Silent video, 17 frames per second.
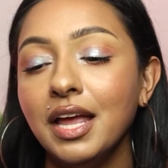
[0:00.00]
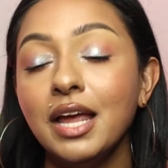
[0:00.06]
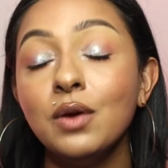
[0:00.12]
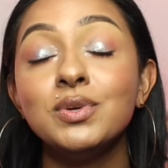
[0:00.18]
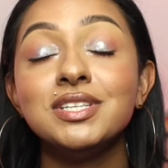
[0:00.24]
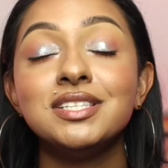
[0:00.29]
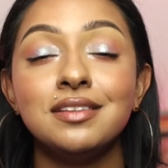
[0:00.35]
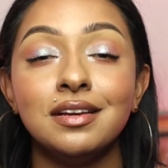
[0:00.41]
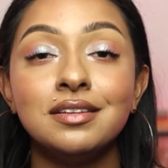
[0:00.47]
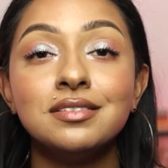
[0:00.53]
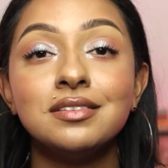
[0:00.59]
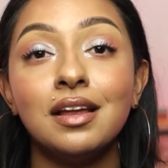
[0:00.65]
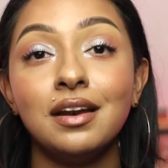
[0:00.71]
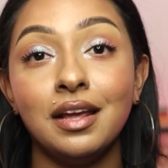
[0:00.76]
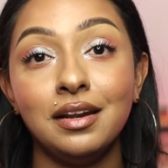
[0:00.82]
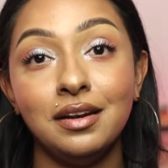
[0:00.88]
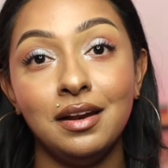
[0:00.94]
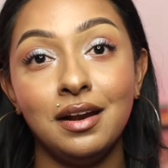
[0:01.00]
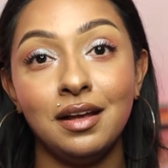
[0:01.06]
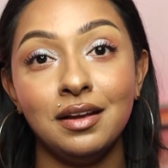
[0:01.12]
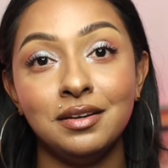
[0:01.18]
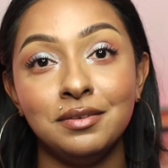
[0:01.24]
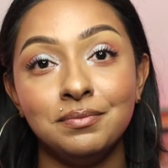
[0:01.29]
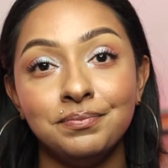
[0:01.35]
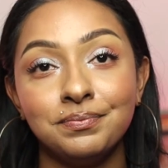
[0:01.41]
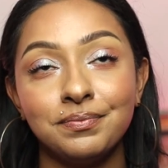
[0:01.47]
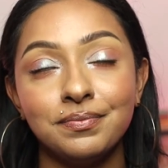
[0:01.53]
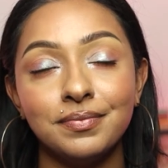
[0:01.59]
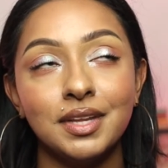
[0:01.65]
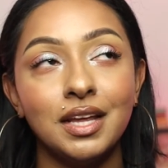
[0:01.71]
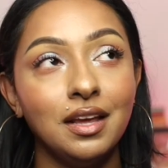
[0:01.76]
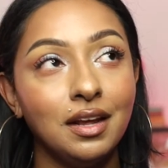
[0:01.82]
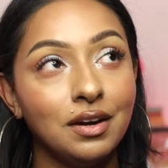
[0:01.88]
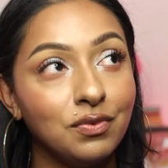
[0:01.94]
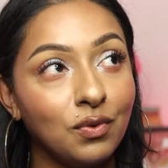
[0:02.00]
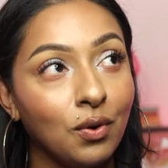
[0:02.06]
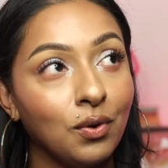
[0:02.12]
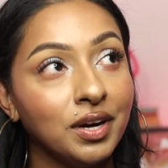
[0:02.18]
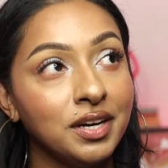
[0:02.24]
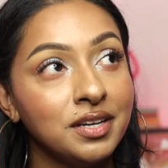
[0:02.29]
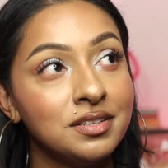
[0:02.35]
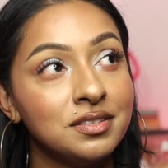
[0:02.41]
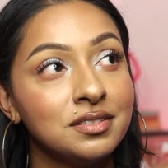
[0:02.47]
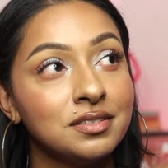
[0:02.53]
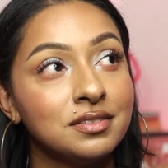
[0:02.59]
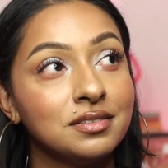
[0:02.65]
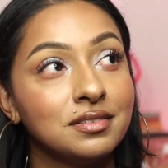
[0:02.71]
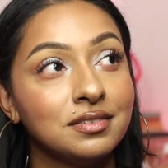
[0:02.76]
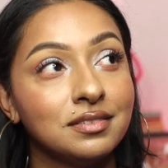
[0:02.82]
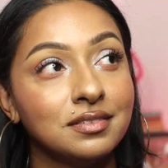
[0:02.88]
It was $6.99. And of course,